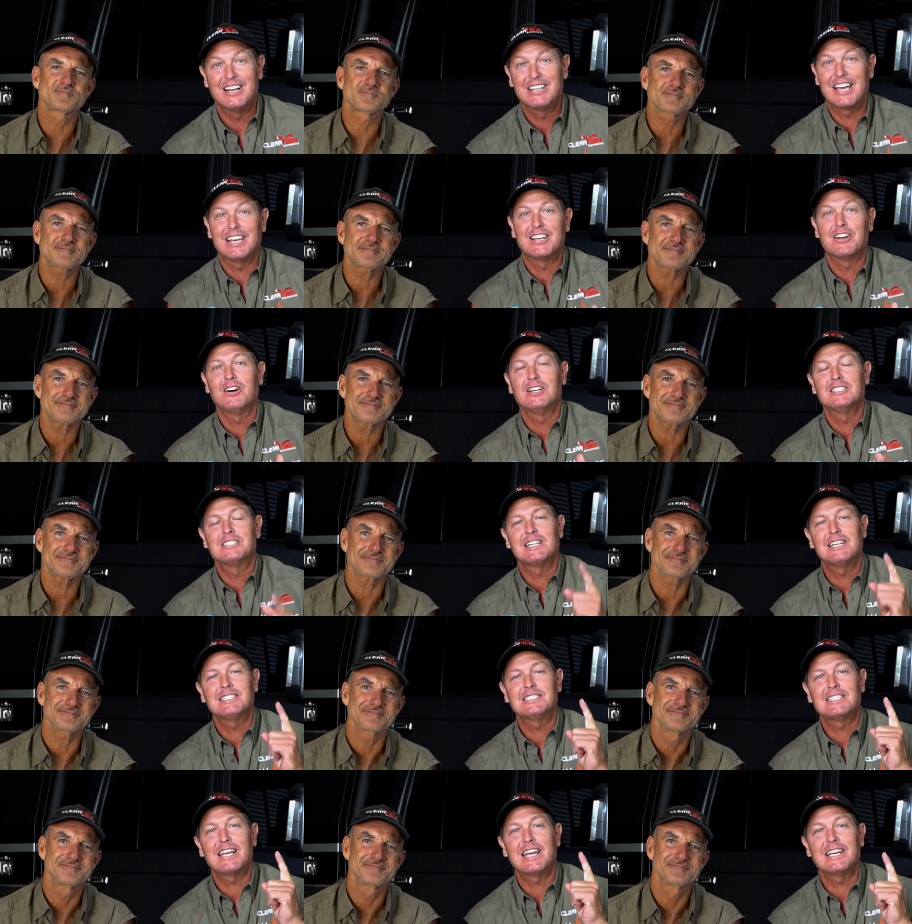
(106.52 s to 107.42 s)
Speaker 1: Okay, guys,
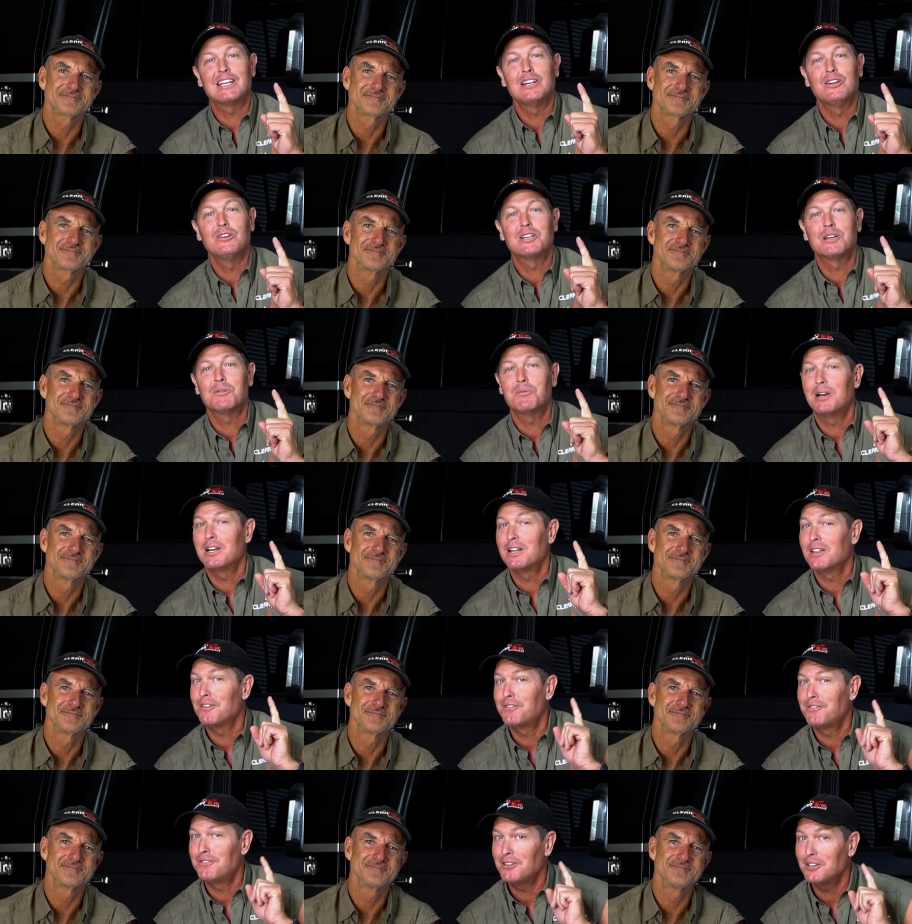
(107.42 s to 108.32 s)
let's take a look at one
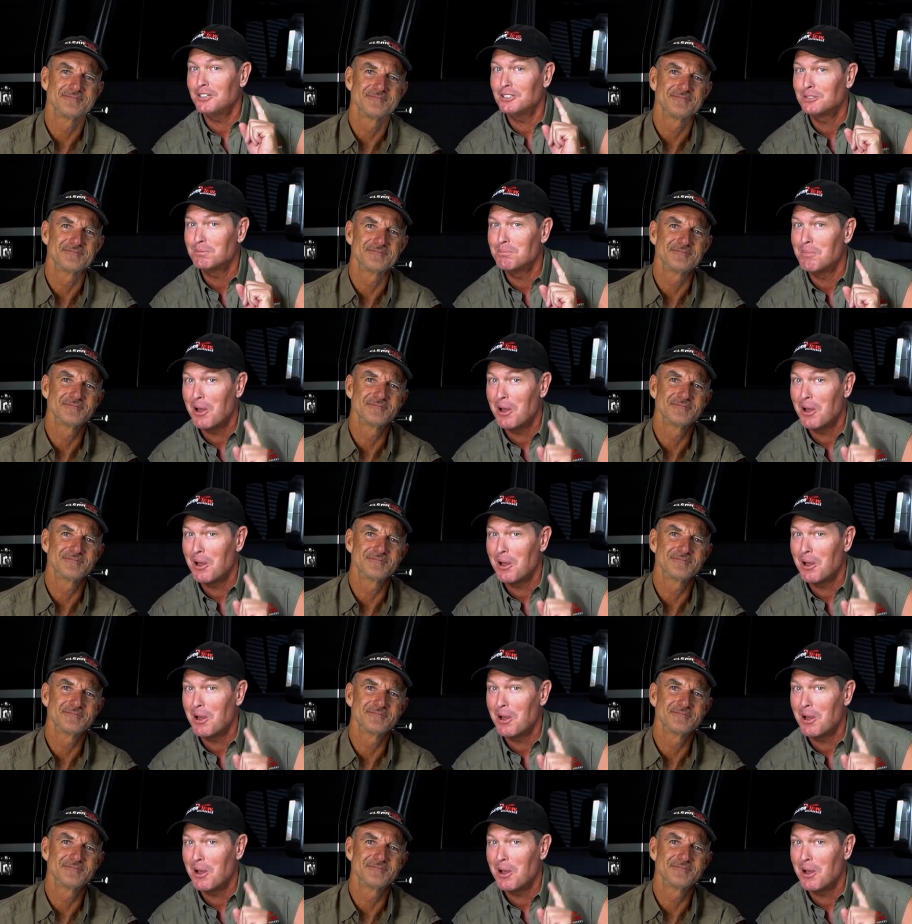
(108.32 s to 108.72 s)
of the first